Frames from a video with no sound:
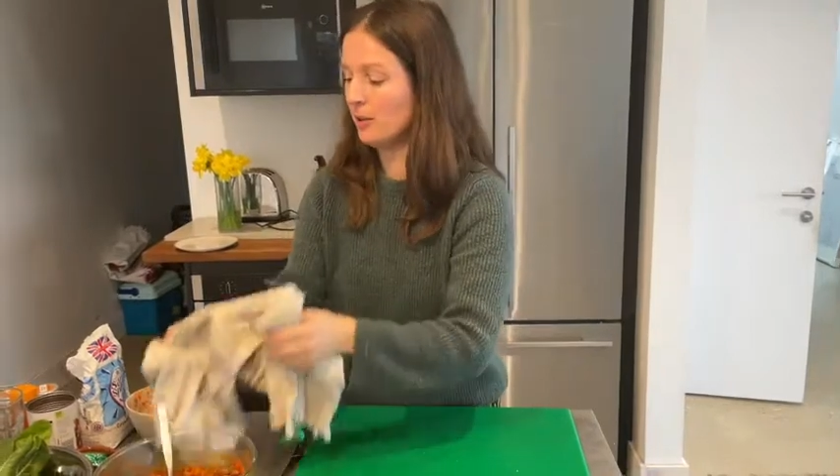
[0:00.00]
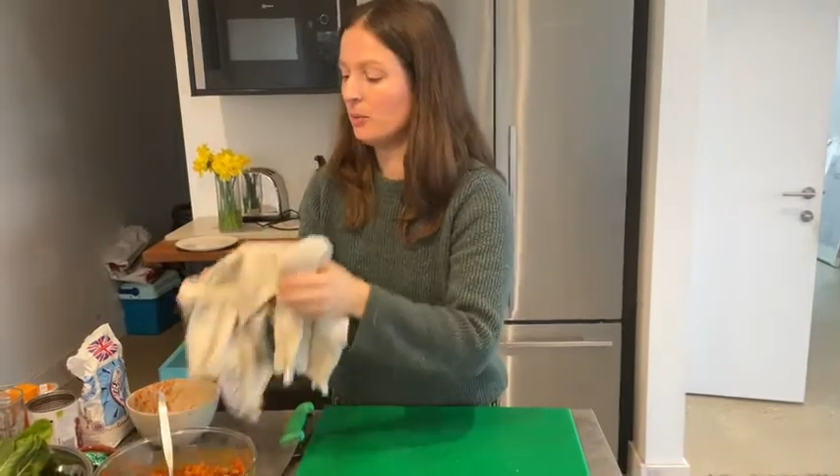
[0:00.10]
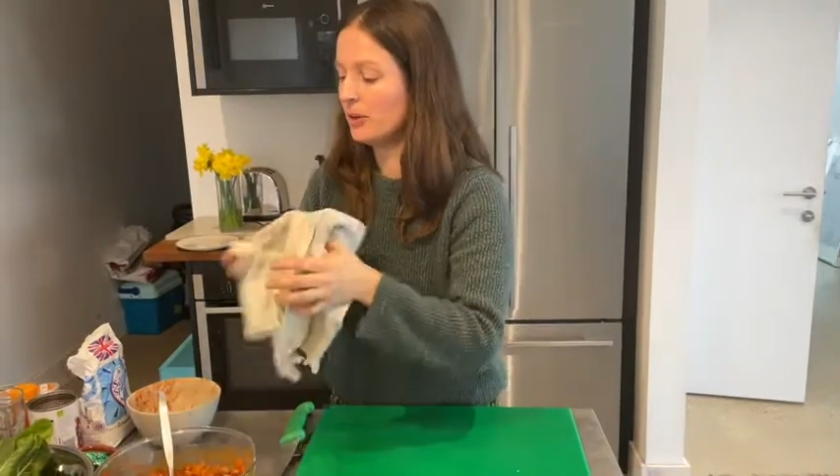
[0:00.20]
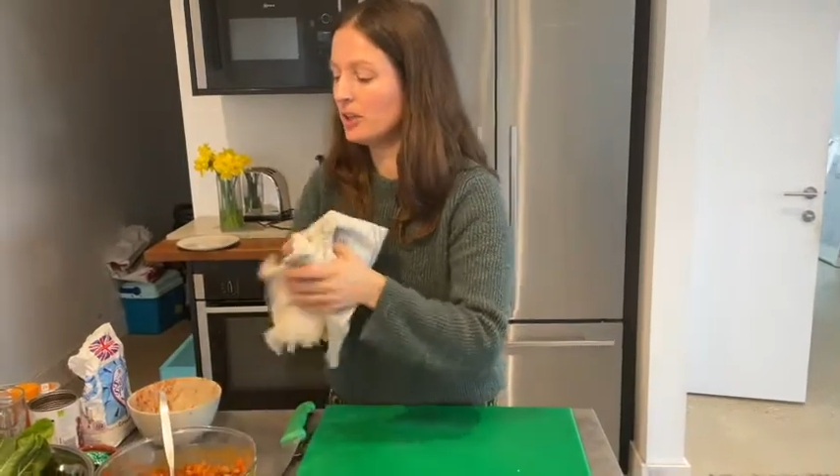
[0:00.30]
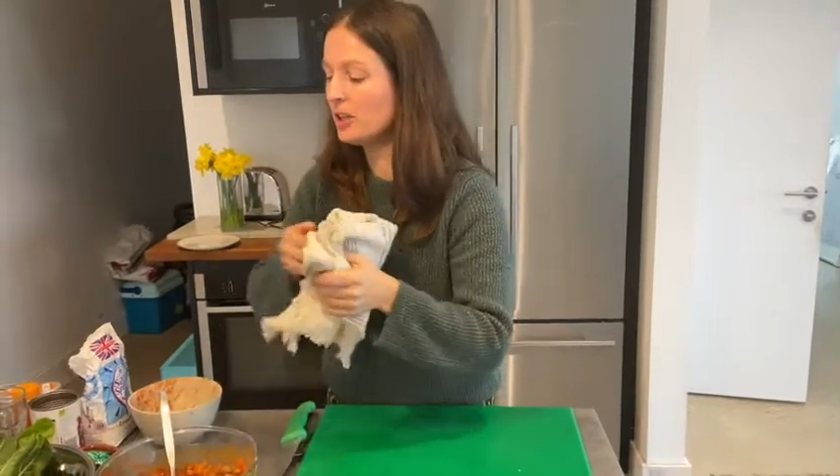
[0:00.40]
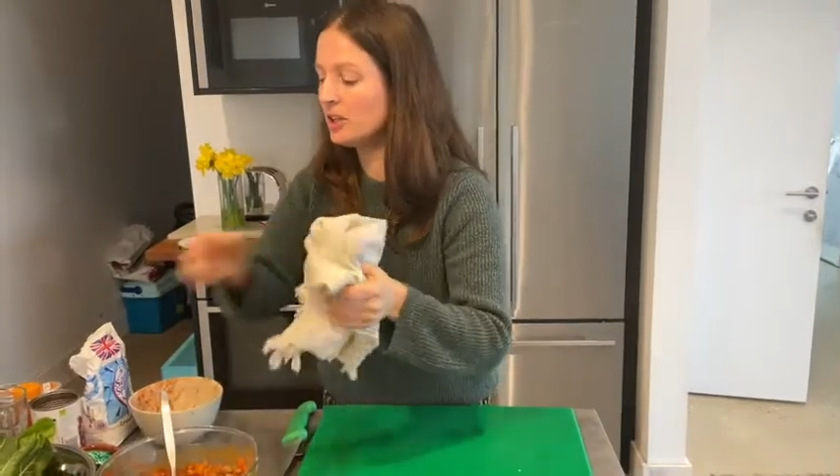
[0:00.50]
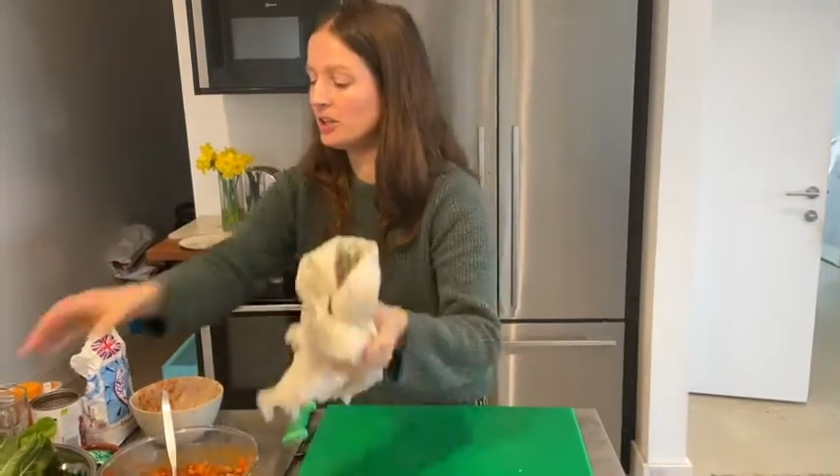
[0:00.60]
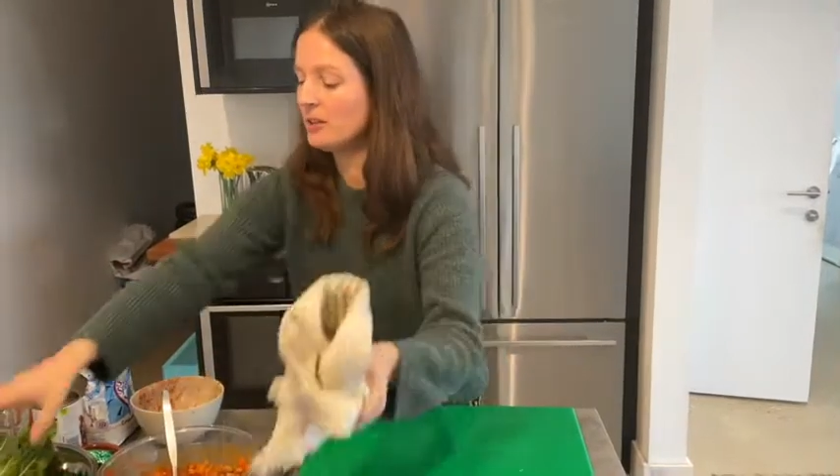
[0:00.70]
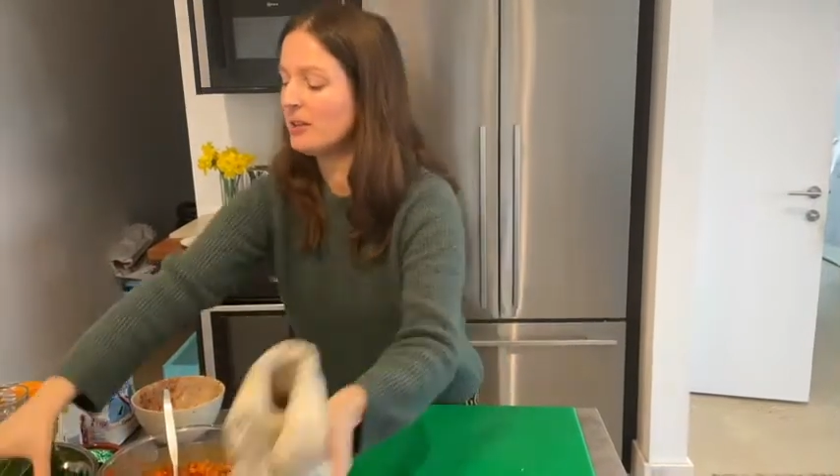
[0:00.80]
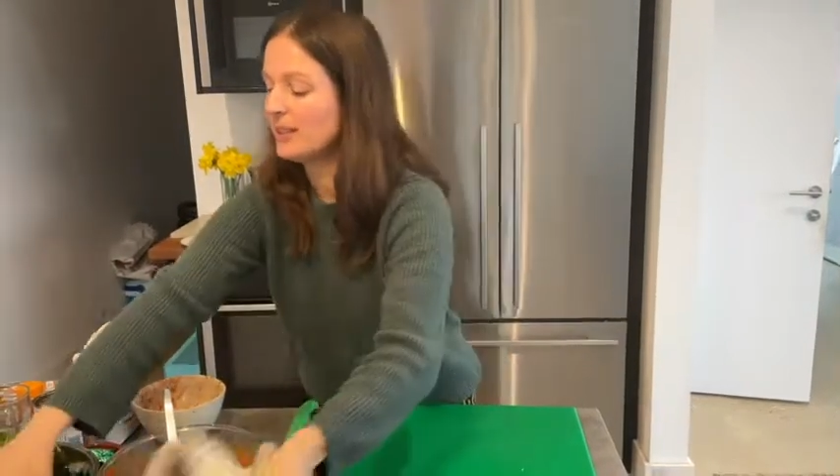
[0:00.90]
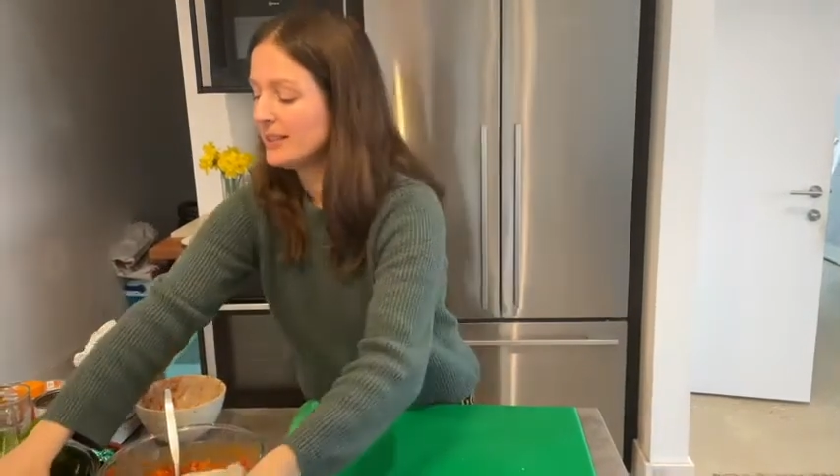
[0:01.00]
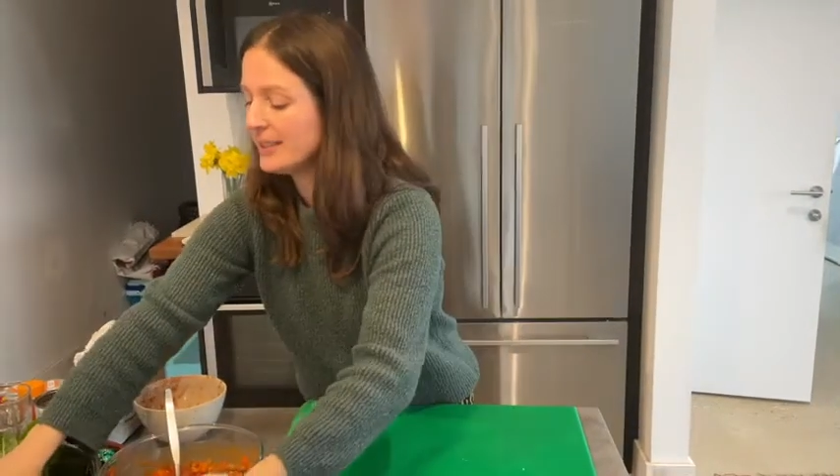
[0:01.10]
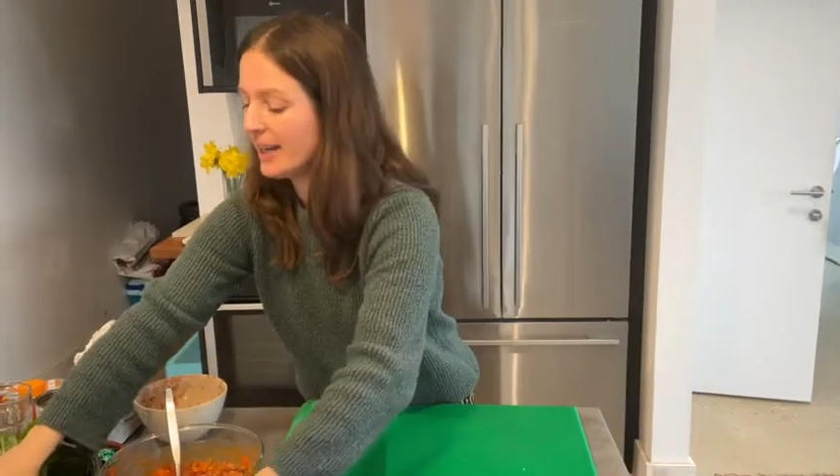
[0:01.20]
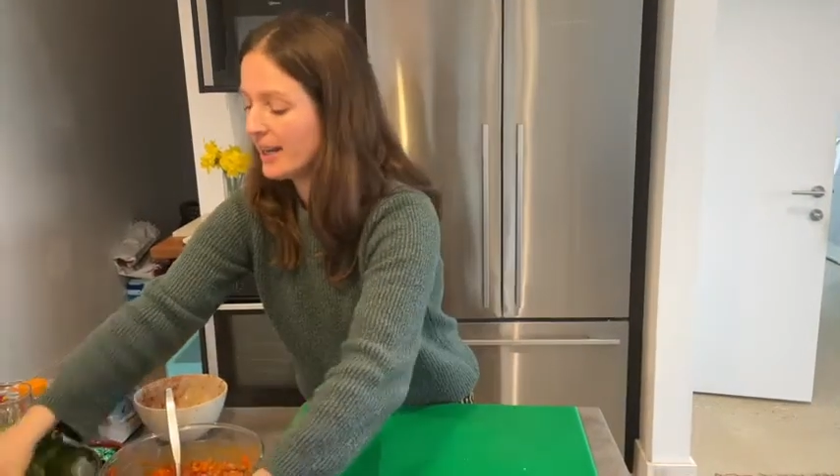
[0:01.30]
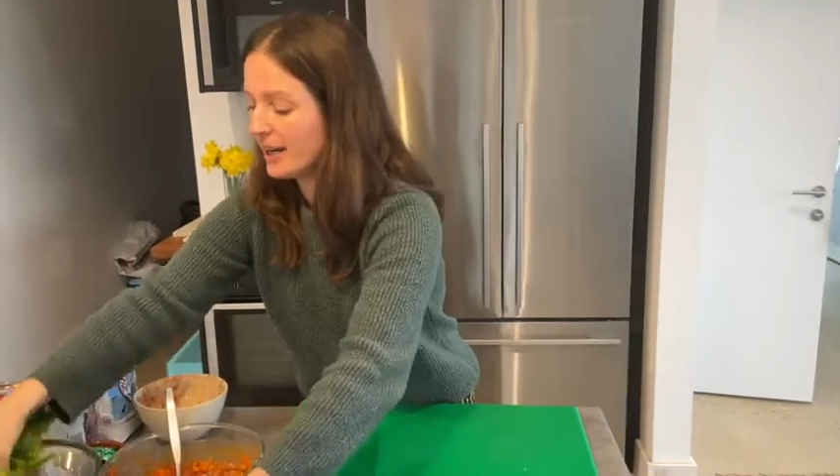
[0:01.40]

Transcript: what you can do is get